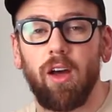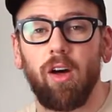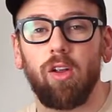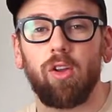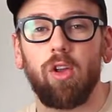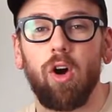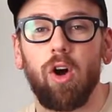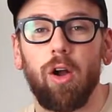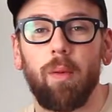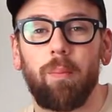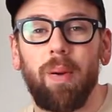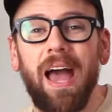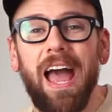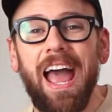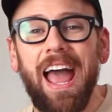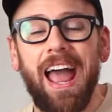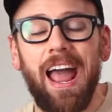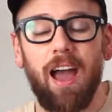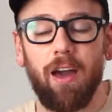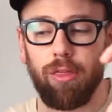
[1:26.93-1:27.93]
along a
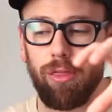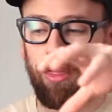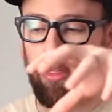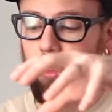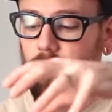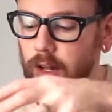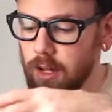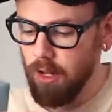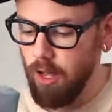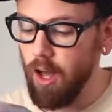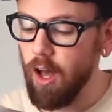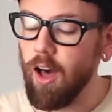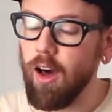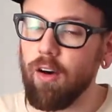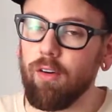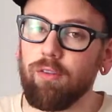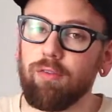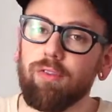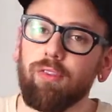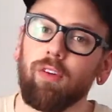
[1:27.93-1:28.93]
path
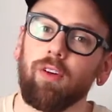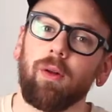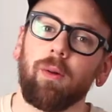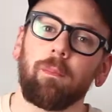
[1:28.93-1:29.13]
of